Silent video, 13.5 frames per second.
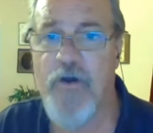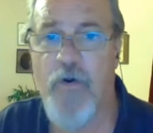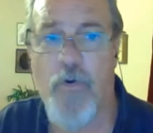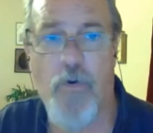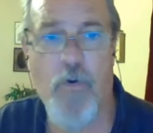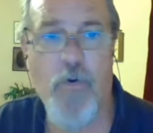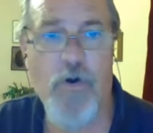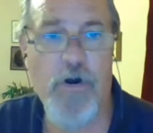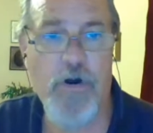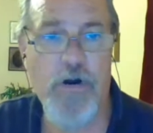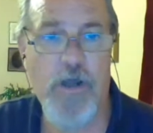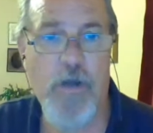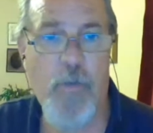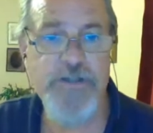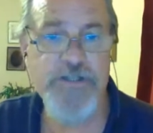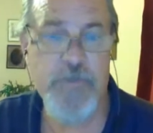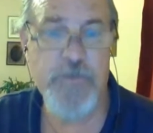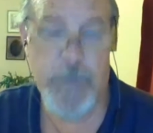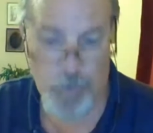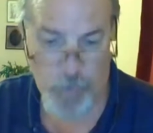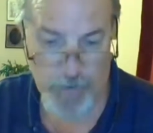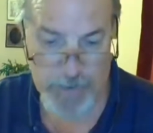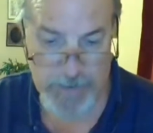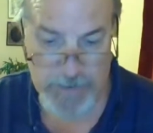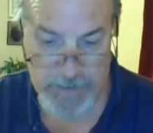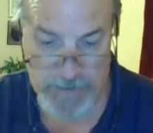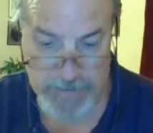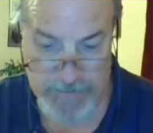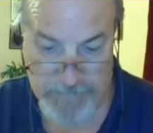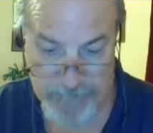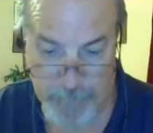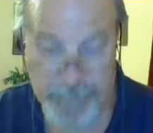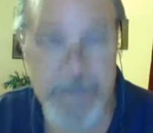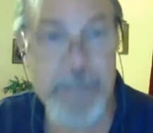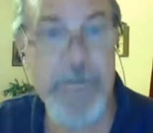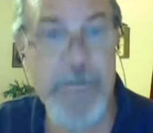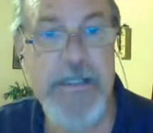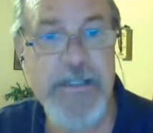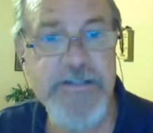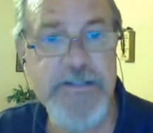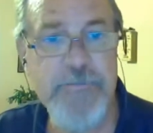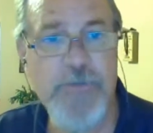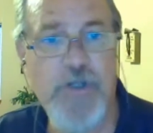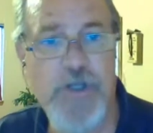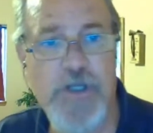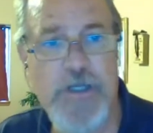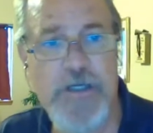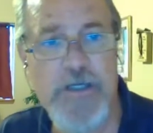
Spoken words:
or watching the recording of this. Been getting some good